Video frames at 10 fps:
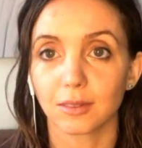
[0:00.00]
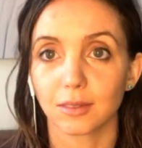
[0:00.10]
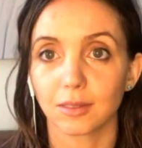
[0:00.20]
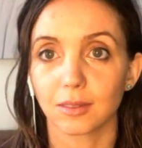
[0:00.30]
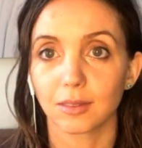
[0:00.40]

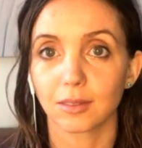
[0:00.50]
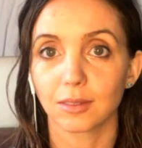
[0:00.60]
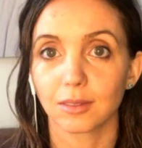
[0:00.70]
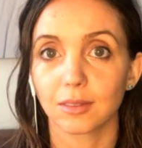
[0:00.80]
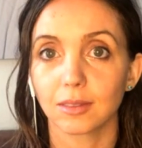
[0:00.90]

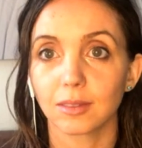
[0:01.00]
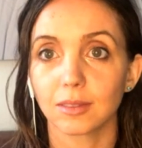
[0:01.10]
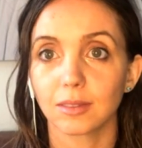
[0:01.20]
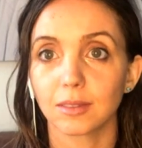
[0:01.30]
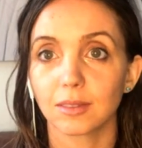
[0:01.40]

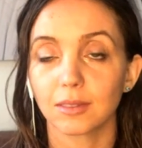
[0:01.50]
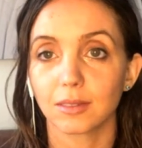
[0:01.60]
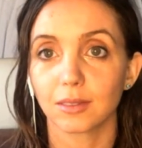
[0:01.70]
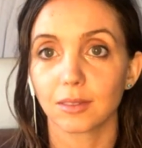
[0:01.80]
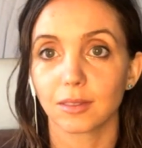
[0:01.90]

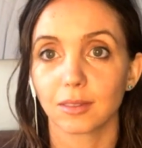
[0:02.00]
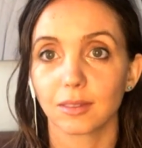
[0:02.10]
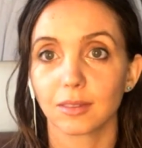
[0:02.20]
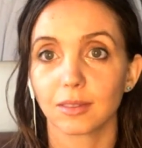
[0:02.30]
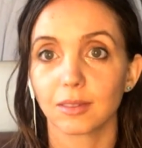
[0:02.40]

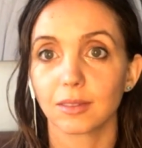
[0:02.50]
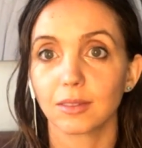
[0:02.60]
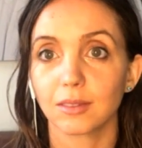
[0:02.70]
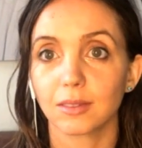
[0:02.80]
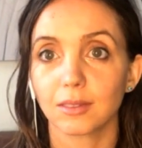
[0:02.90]

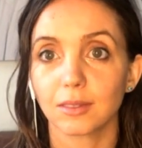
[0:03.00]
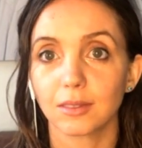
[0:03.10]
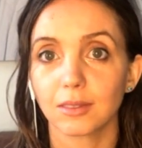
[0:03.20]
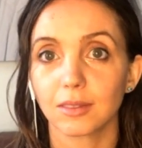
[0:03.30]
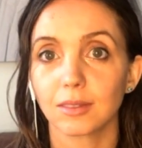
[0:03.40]

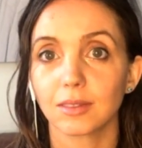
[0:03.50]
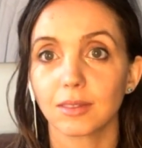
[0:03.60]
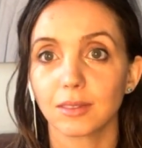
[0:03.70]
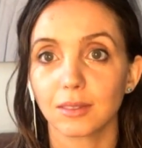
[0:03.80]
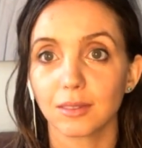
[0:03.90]

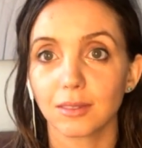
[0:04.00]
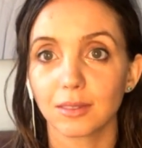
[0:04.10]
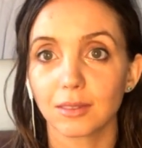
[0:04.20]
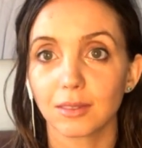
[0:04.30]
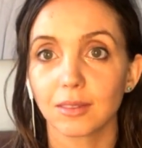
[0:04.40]

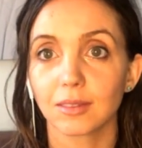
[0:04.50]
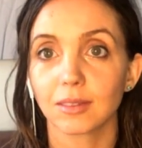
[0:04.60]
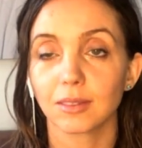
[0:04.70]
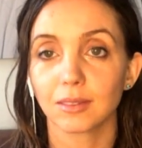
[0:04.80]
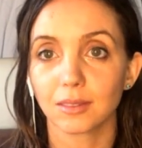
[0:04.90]

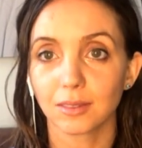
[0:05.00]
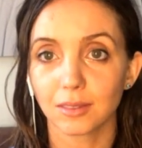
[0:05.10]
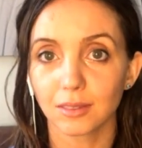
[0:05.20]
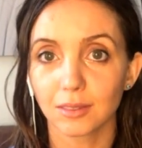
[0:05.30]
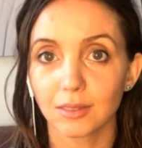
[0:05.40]

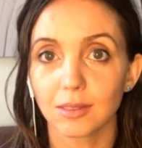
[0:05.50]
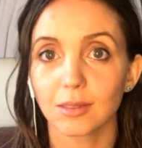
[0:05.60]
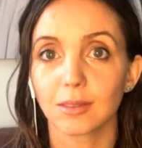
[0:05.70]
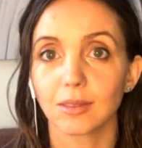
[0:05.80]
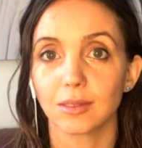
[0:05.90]

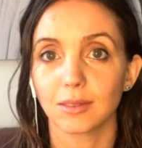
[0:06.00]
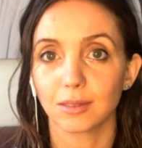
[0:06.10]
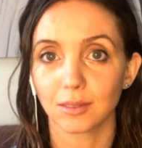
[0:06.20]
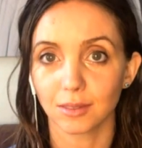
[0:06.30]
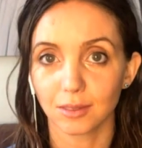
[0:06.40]

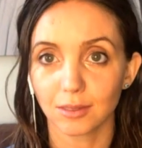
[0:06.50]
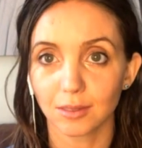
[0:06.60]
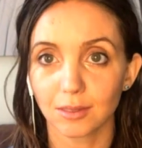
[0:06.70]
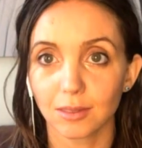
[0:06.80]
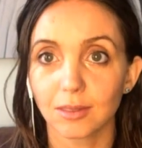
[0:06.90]

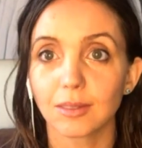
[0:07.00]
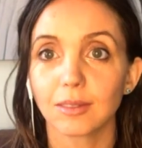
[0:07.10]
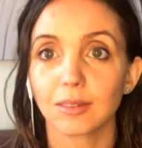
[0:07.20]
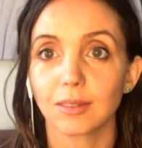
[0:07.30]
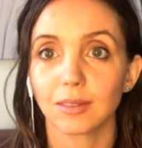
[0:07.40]

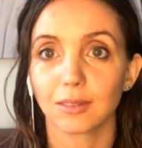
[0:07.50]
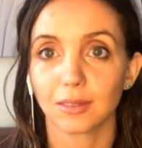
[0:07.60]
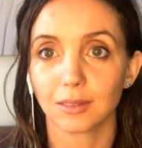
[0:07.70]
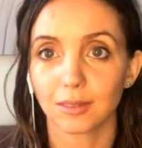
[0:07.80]
This person isn't speaking.